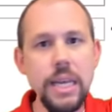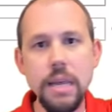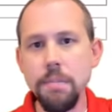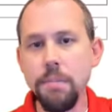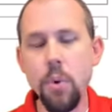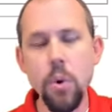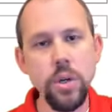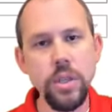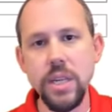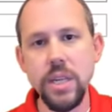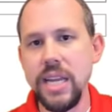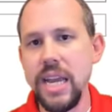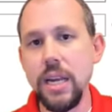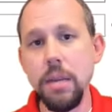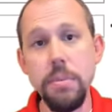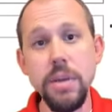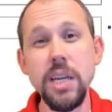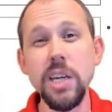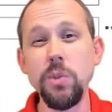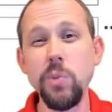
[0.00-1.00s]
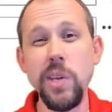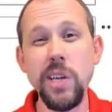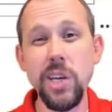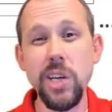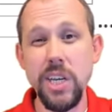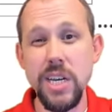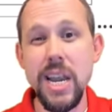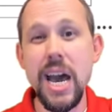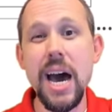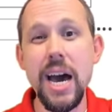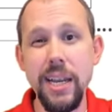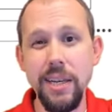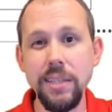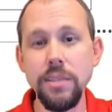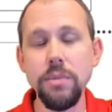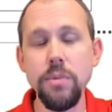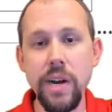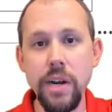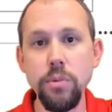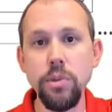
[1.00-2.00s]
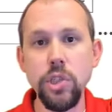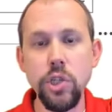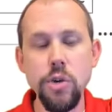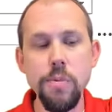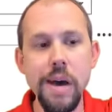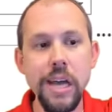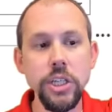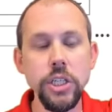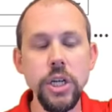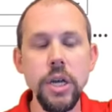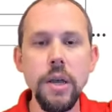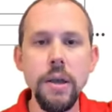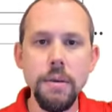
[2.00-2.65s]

import the data because we could not, right? It was too much.